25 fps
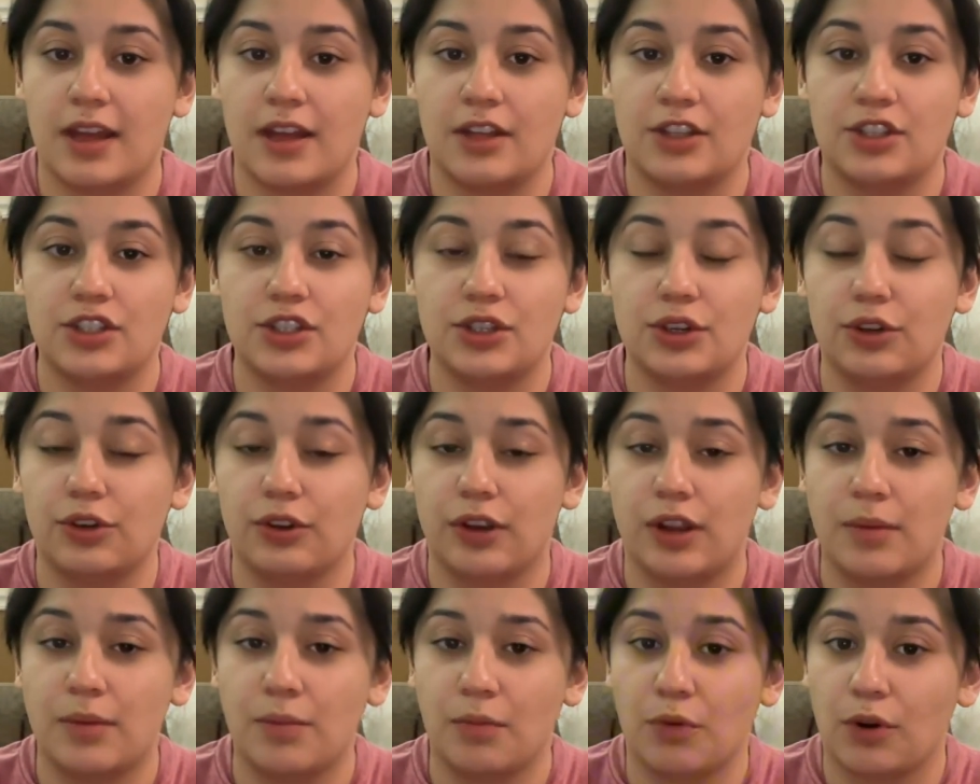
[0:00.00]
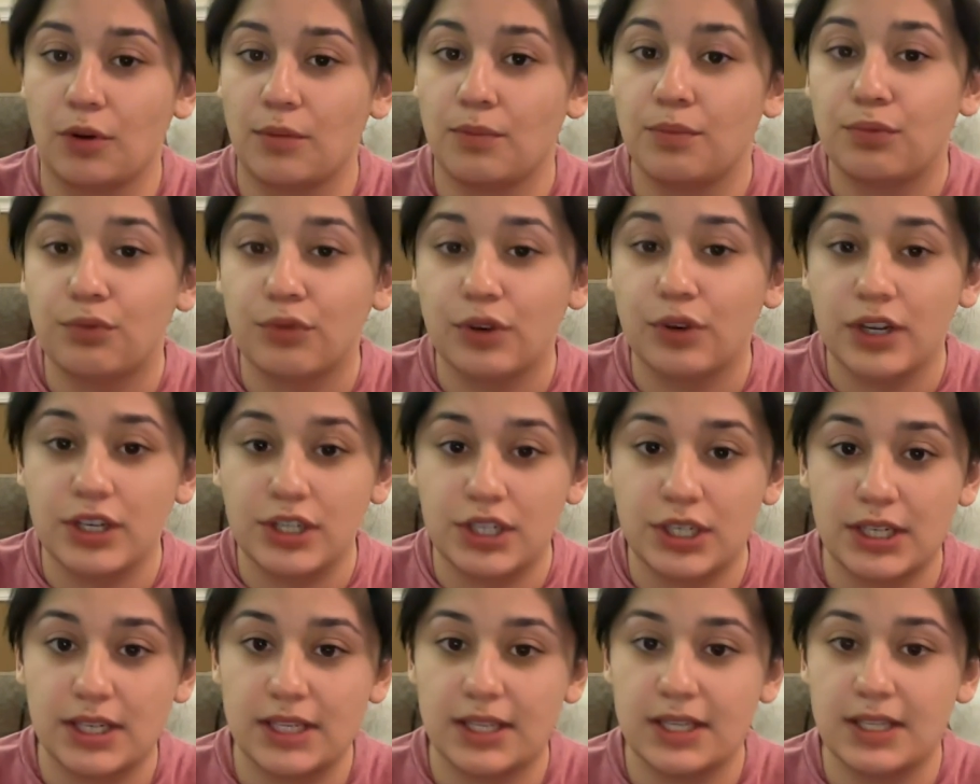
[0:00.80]
to create more
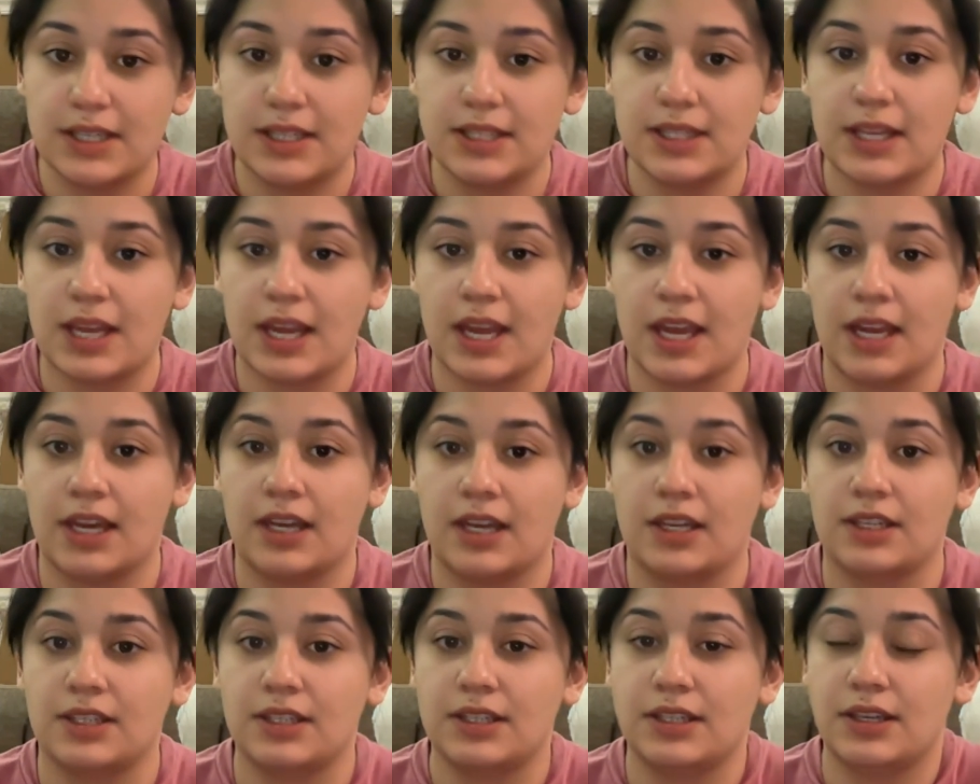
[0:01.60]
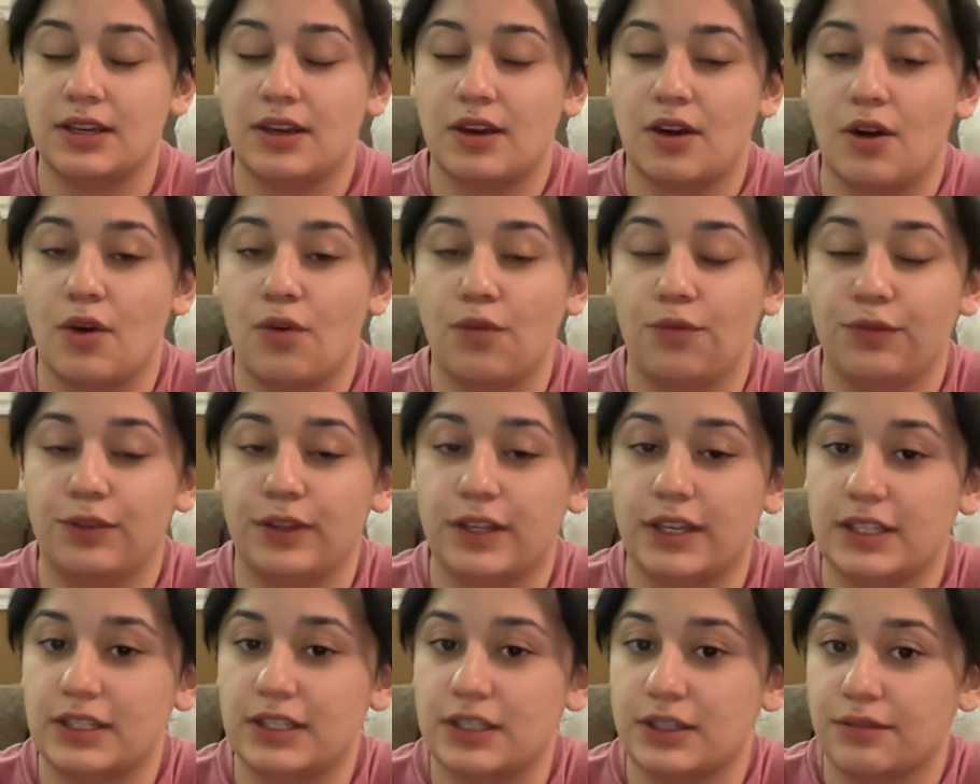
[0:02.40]
bridges, and hopefully
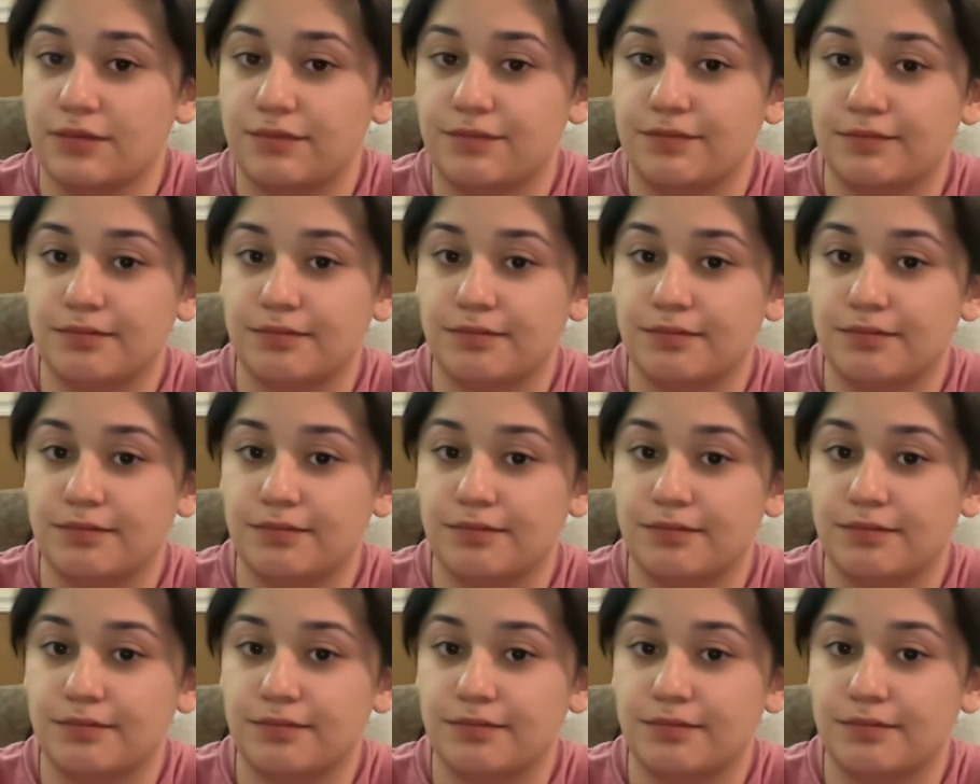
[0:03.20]
to